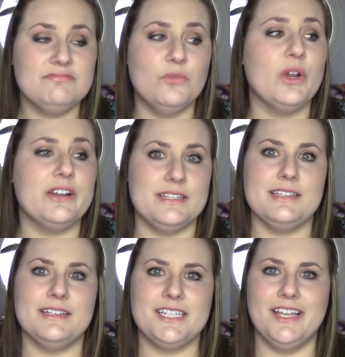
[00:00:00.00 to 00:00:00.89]
Where is
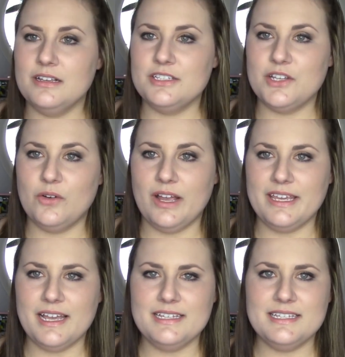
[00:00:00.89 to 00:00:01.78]
it? So I
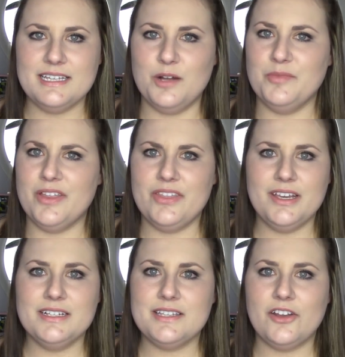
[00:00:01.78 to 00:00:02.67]
guess some
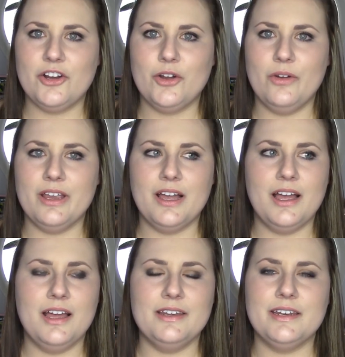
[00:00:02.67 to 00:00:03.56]
things that are going
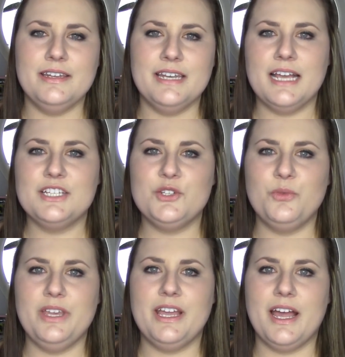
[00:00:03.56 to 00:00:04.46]
on next week,